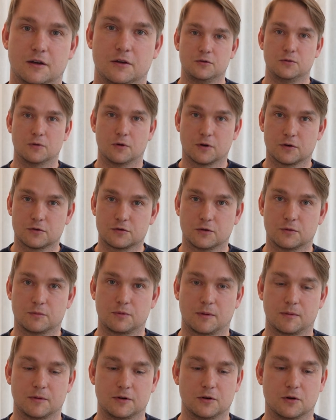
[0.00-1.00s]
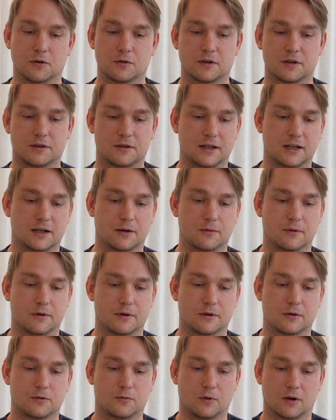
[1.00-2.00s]
You also probably know that data
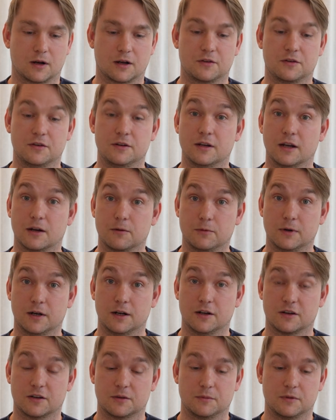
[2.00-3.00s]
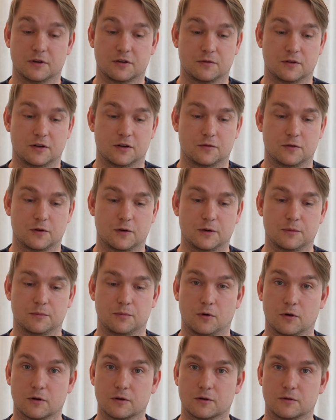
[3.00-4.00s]
quality and realism is very
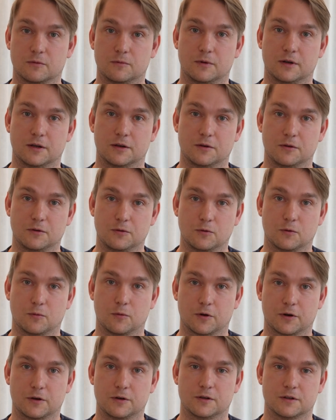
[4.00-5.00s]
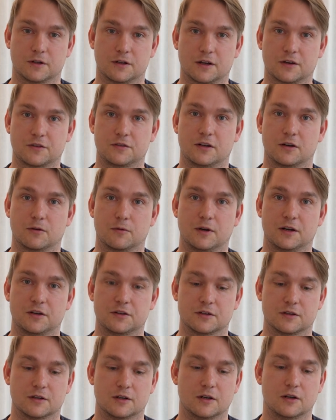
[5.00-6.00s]
important when you're working on the next
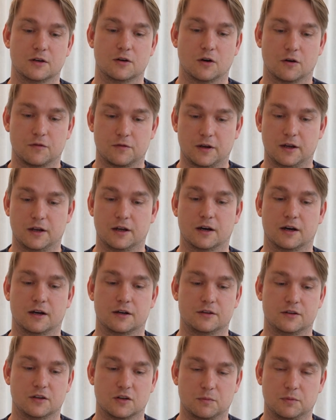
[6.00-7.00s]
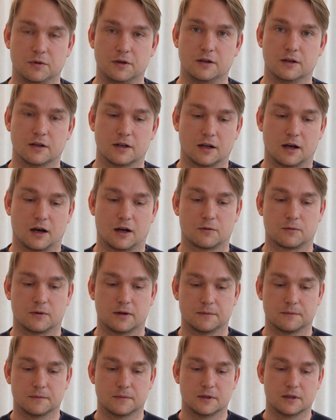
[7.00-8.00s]
generation of AI, DSP, and
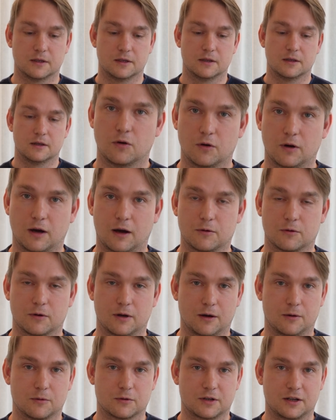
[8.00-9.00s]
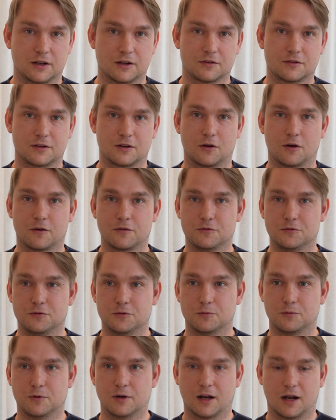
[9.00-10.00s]
hardware. I would guess that often
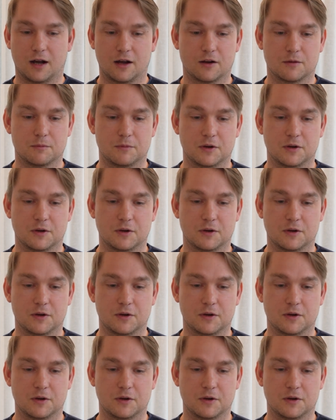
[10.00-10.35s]
you rely on